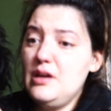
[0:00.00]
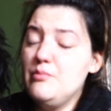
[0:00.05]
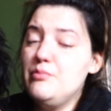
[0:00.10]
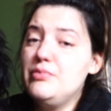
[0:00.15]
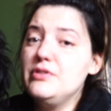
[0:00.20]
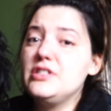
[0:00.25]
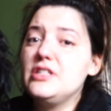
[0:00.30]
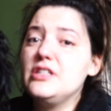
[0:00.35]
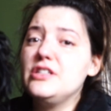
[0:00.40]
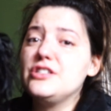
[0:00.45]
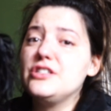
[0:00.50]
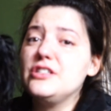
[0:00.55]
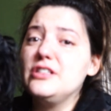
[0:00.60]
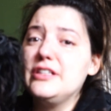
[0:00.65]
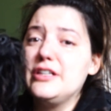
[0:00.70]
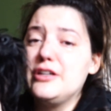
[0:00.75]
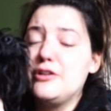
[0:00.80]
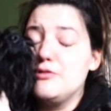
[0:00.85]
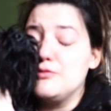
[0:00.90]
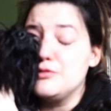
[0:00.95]

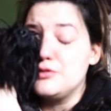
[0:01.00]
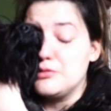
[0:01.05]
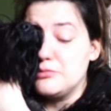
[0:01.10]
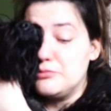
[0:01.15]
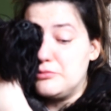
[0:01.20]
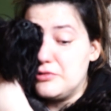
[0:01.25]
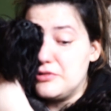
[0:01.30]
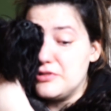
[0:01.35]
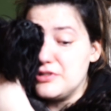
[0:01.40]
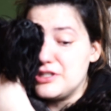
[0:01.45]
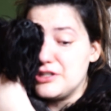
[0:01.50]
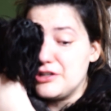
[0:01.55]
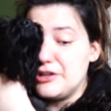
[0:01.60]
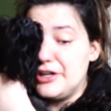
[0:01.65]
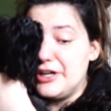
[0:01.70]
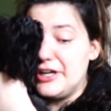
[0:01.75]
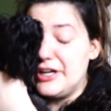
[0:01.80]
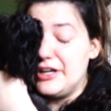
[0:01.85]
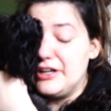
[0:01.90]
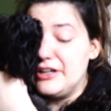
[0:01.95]
potentially go towards
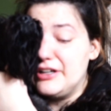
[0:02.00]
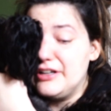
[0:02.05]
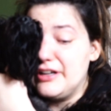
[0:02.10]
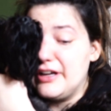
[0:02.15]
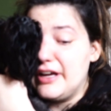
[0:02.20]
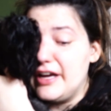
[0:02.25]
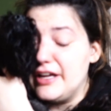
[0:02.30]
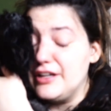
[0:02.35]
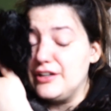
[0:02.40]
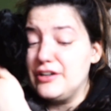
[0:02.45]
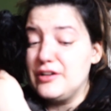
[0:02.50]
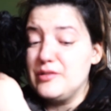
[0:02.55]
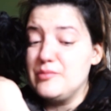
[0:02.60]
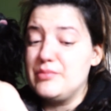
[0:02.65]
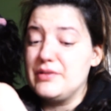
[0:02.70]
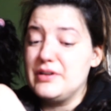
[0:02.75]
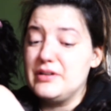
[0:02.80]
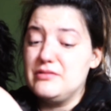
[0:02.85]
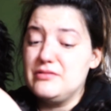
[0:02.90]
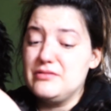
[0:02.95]
her and her
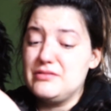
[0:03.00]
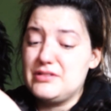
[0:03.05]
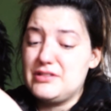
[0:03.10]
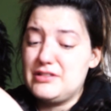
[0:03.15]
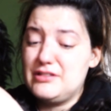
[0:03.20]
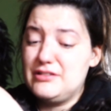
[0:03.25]
bills.